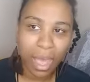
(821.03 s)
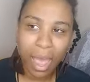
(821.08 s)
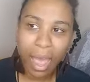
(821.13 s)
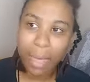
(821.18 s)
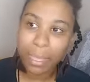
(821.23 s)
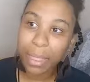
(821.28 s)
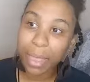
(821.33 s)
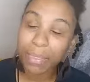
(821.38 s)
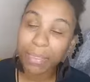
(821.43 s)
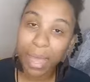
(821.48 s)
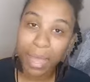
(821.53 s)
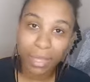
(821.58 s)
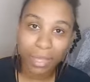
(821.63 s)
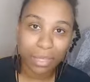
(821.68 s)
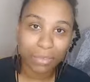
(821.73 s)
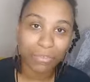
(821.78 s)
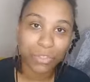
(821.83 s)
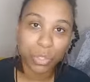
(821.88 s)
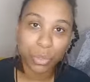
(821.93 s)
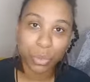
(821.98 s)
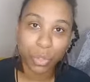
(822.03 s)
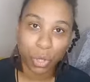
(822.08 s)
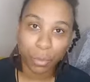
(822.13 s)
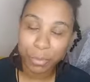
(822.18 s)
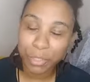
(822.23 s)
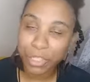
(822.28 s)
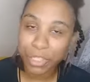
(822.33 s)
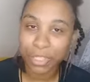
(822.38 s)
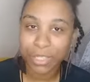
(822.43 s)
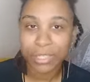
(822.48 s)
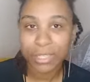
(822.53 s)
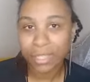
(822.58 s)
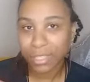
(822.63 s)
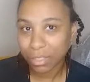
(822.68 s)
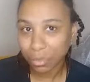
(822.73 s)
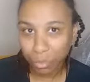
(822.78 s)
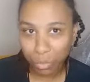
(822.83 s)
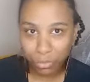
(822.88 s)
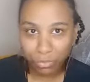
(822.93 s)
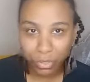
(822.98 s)
And then that gives you an opportunity
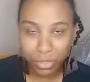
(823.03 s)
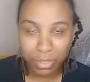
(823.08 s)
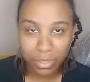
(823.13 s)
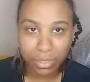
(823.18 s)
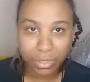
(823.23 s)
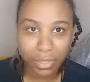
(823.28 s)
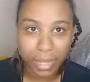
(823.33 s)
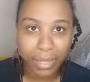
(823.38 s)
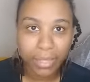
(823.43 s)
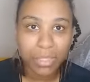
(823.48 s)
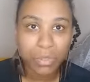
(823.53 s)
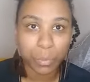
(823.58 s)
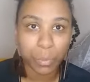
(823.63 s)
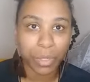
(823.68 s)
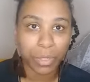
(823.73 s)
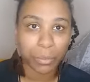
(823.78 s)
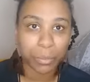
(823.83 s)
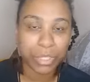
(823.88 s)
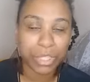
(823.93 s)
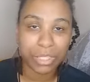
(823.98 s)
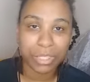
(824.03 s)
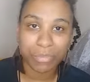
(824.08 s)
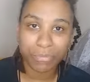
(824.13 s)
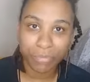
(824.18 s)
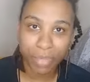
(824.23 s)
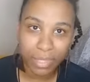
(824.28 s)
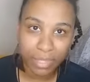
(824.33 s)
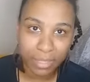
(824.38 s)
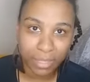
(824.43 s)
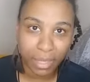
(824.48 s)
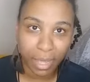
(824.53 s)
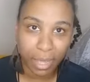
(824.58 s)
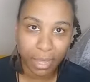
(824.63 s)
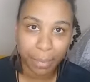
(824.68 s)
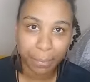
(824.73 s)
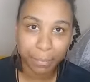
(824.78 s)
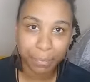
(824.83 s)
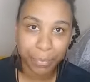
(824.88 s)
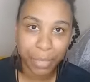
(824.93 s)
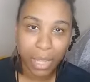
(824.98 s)
to move on to the next one, which is
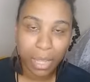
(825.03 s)
investigate.